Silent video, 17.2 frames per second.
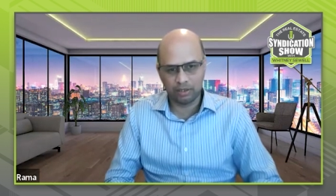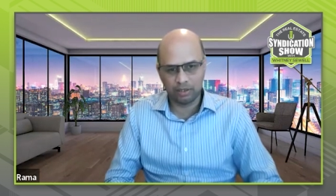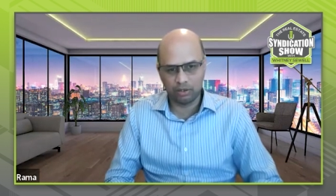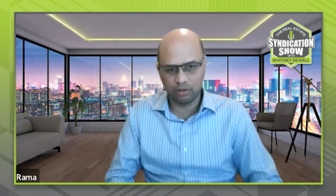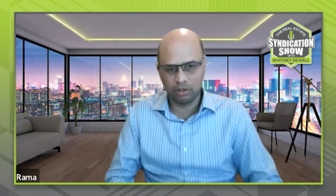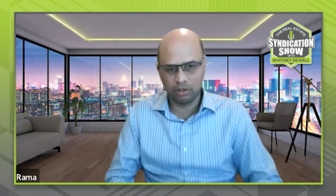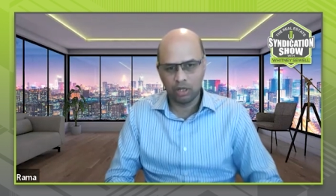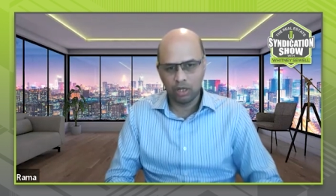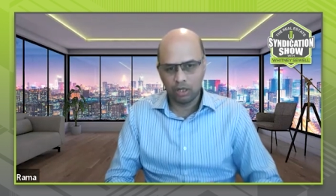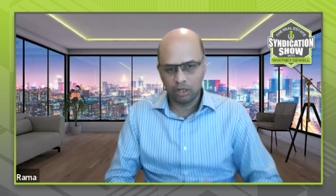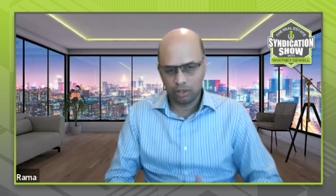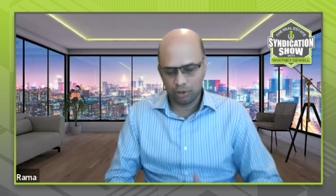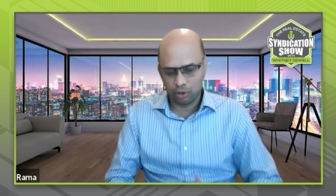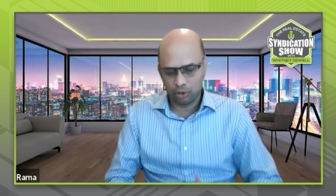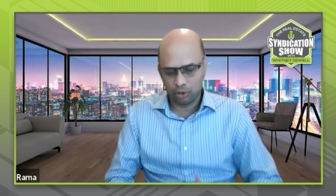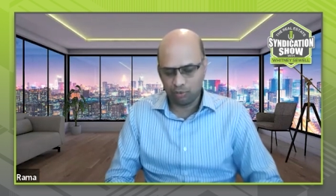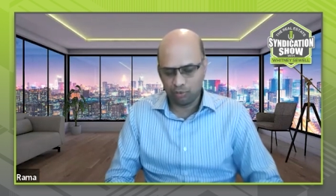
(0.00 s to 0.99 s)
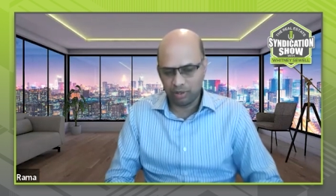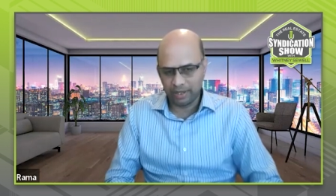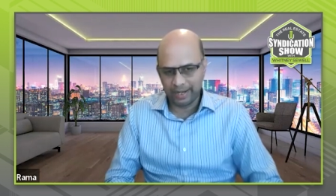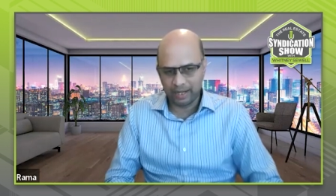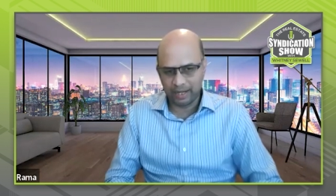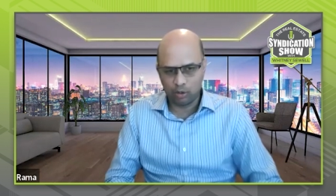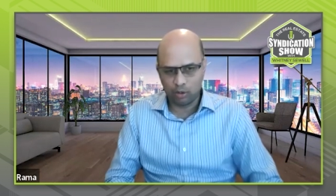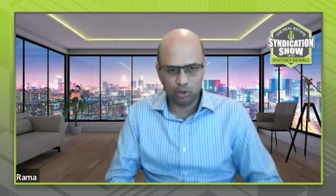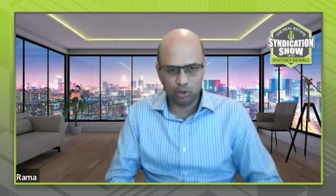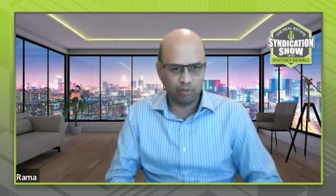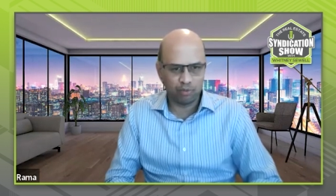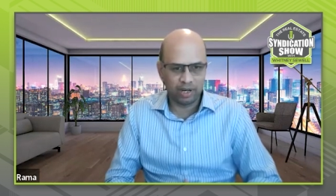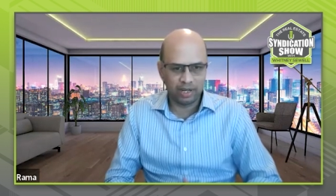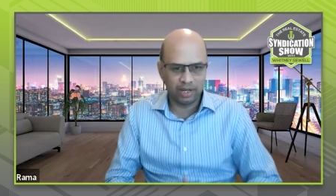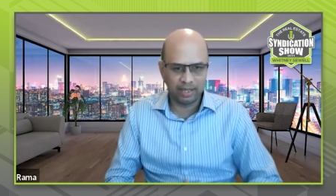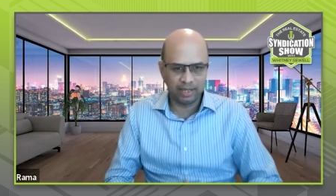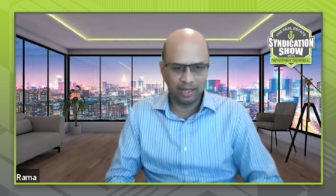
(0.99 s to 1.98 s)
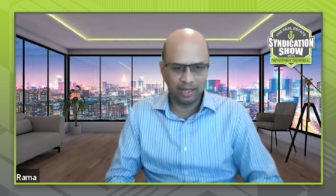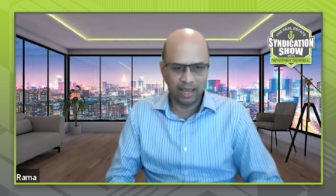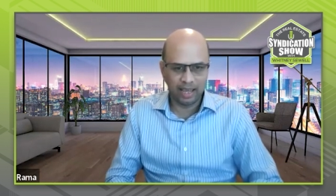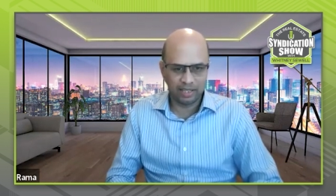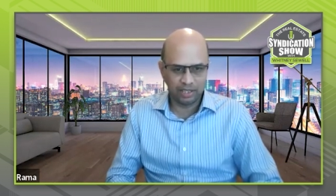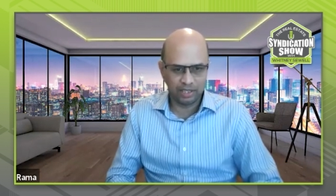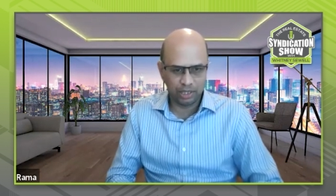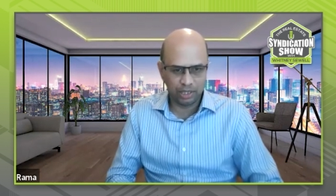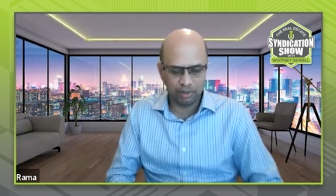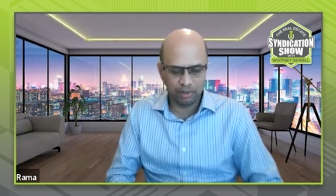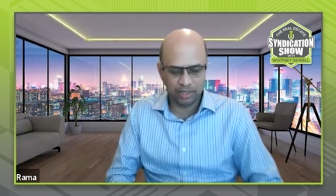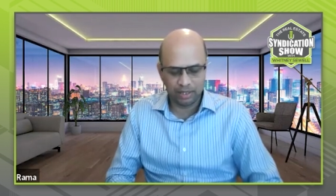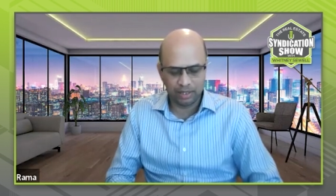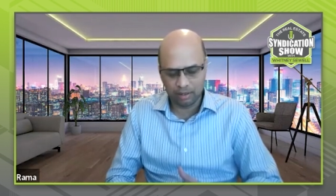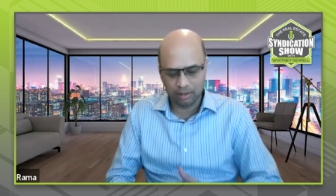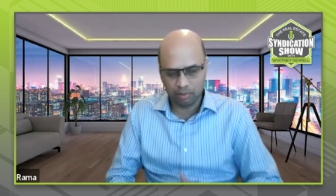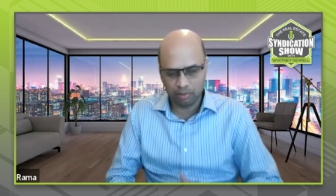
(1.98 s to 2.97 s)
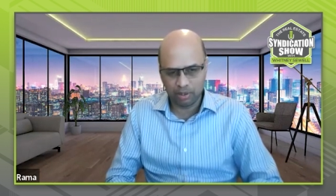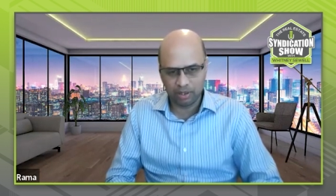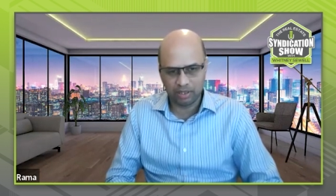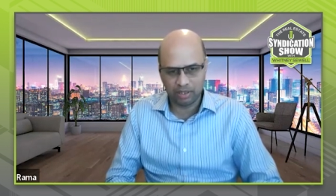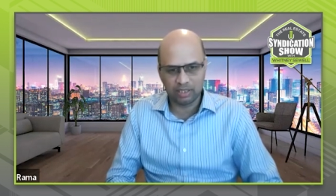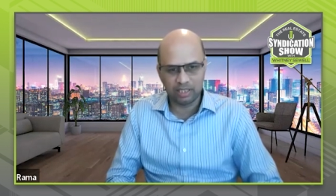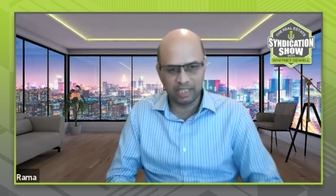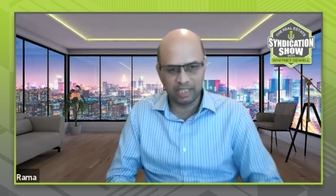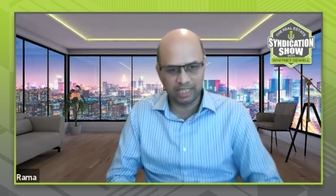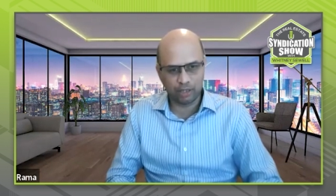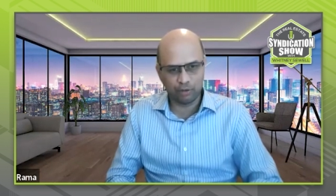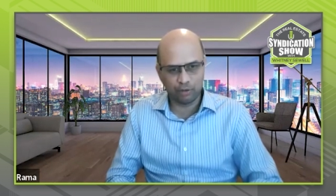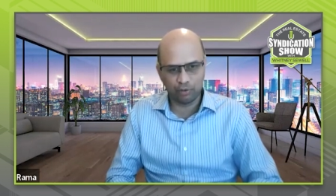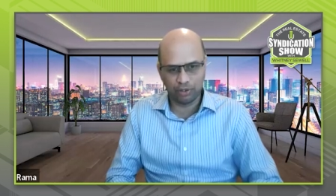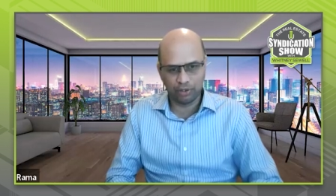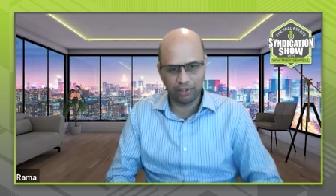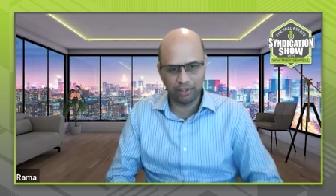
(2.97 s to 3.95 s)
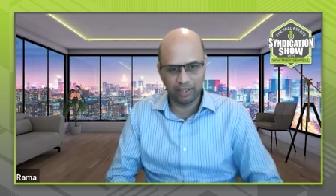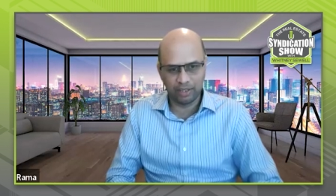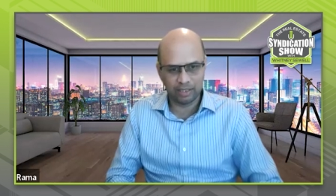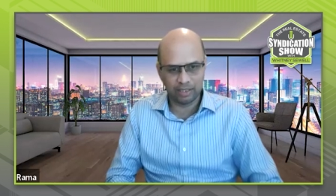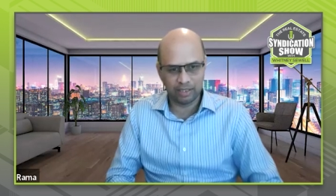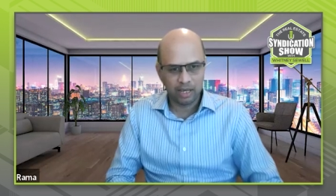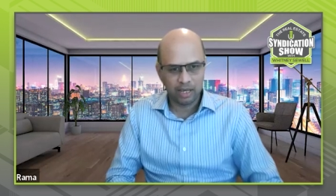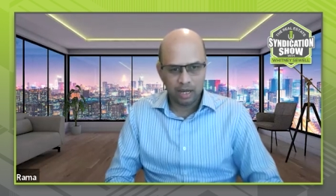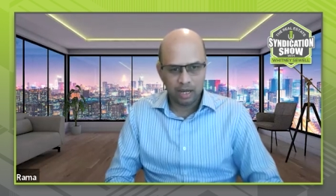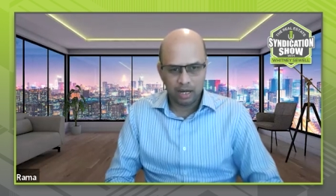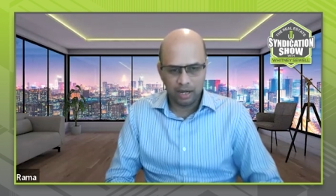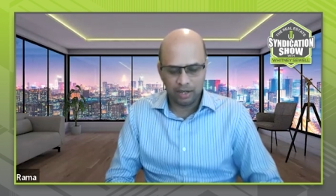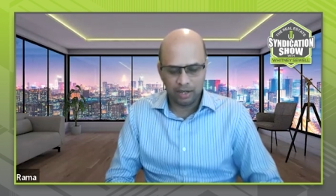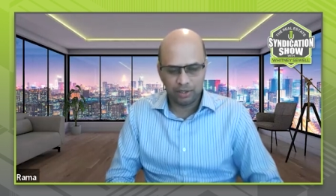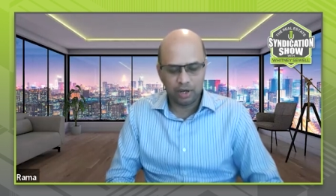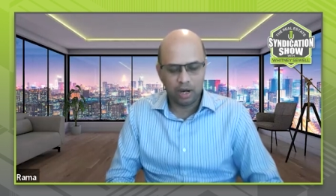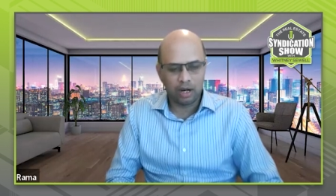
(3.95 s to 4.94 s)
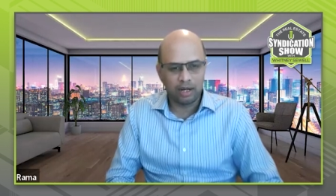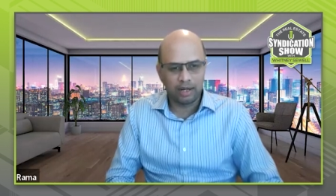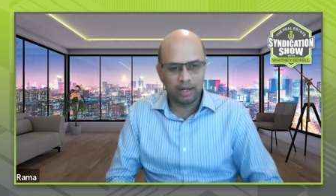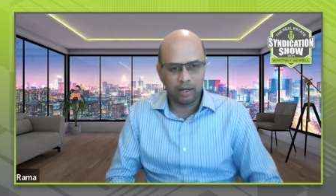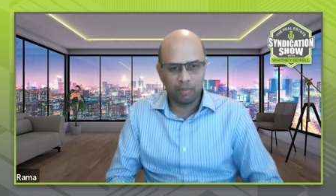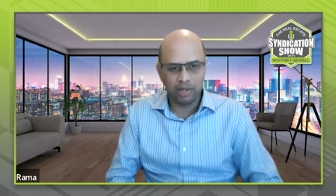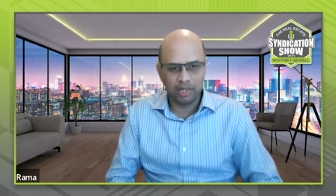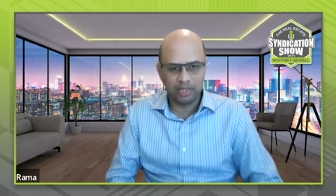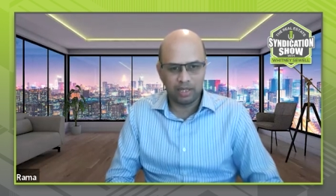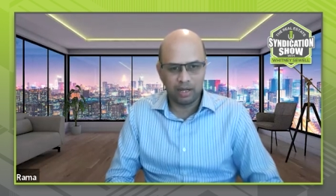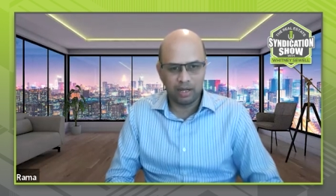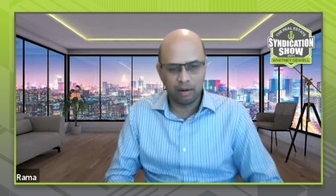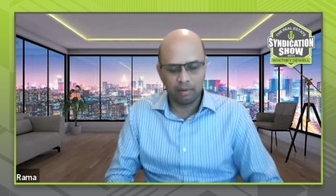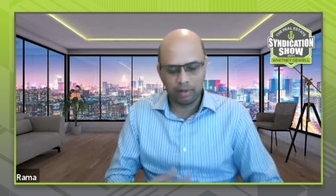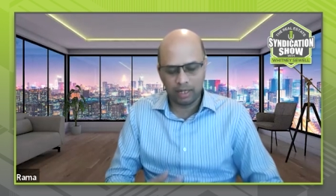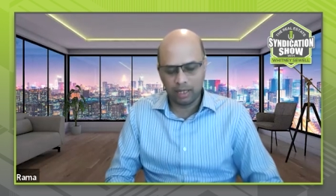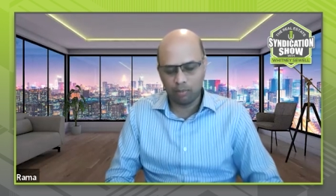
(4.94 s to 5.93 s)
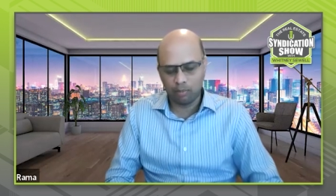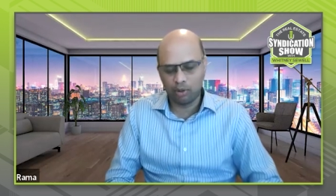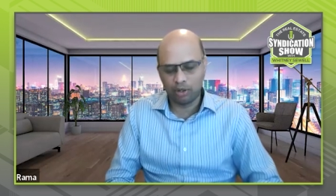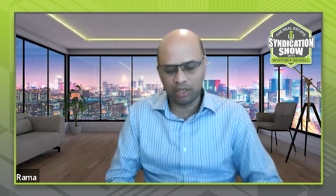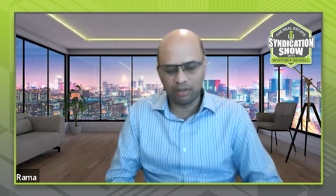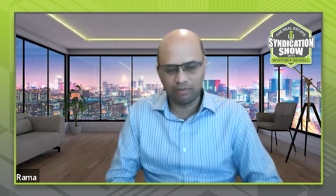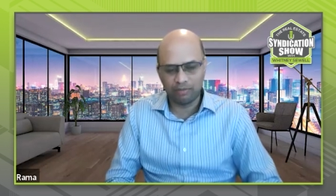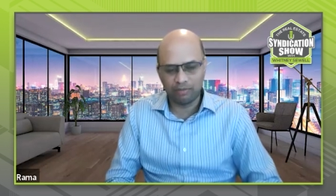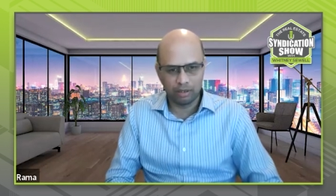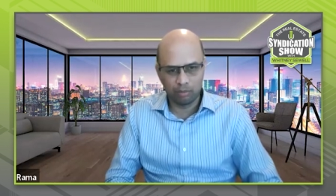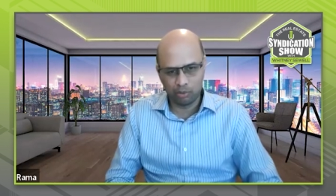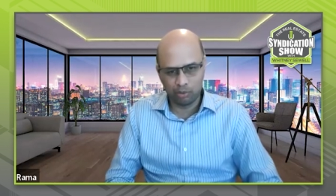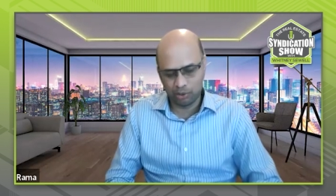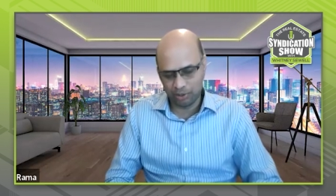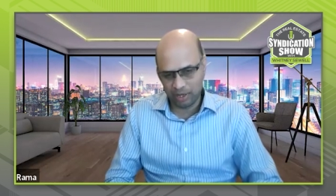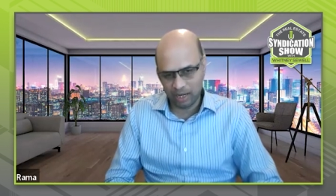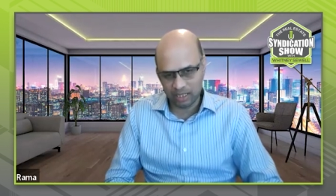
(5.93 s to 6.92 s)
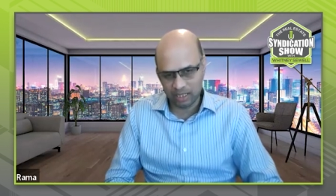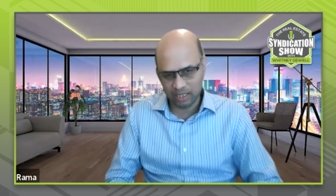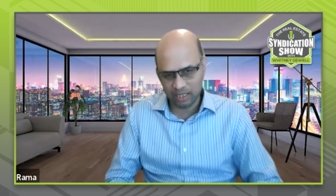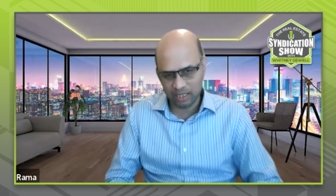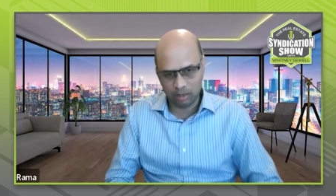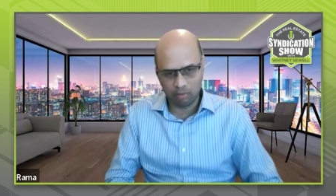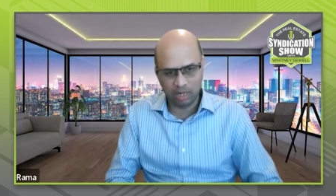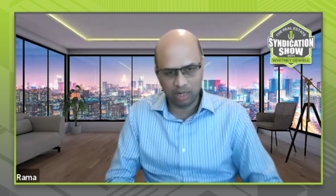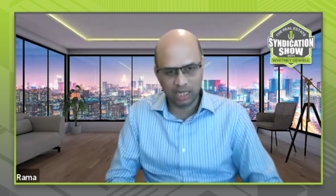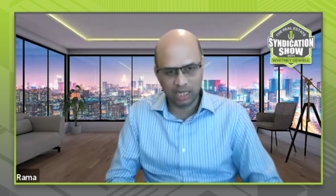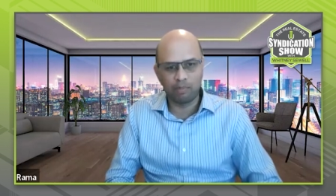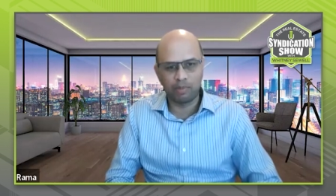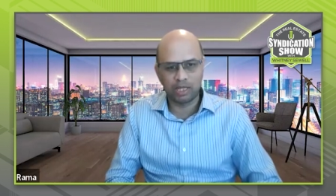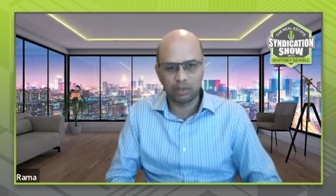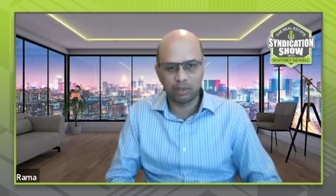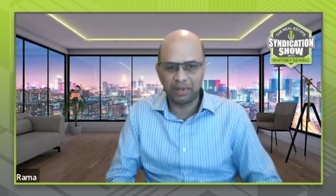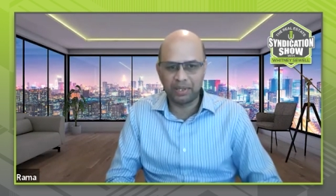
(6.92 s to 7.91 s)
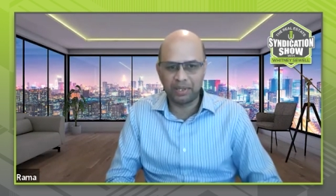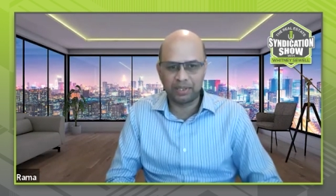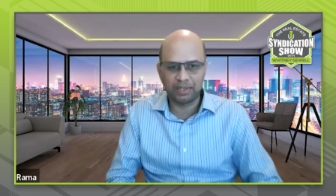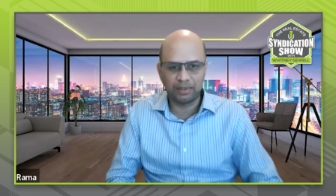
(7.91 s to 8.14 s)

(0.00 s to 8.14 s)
So so far, I closed one deal as general partner, sixty-four units in Charlotte M S A, and keep looking for more deals in multifamily space.